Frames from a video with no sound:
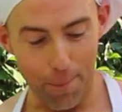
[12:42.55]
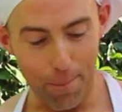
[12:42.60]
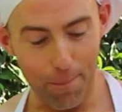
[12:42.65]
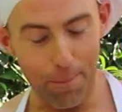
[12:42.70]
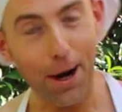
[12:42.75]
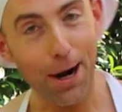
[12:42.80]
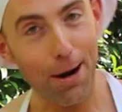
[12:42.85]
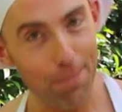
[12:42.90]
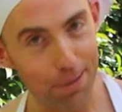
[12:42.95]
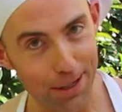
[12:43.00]

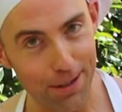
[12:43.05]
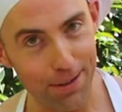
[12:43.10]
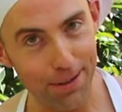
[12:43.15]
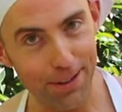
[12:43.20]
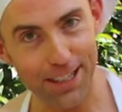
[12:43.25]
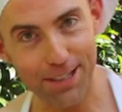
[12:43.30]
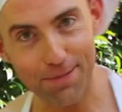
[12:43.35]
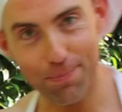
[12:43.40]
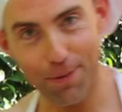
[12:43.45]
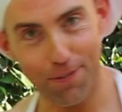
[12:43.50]
barbecue
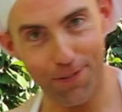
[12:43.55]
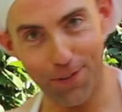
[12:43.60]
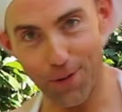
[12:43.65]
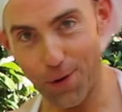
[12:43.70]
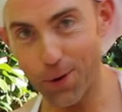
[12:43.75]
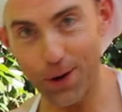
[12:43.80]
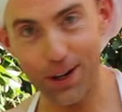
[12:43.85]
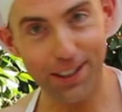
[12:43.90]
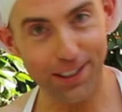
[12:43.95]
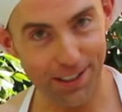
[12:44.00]
this
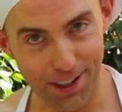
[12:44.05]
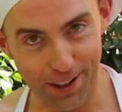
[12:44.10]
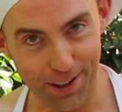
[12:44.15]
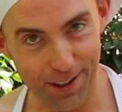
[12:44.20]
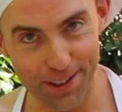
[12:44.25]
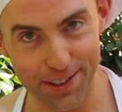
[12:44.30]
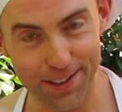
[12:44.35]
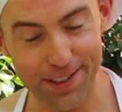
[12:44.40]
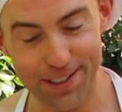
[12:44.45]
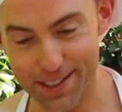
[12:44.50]
before it
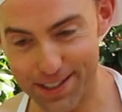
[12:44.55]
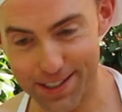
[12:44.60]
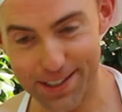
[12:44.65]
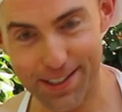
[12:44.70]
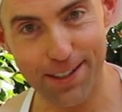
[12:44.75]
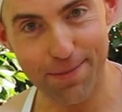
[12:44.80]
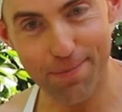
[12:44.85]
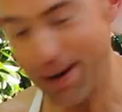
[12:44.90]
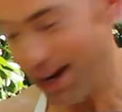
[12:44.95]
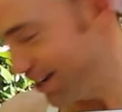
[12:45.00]

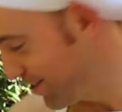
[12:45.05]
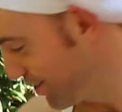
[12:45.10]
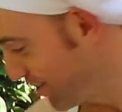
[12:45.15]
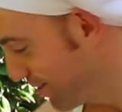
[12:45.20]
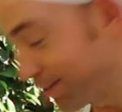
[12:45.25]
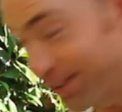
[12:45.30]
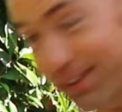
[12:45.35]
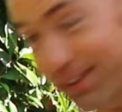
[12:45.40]
turns to mush. So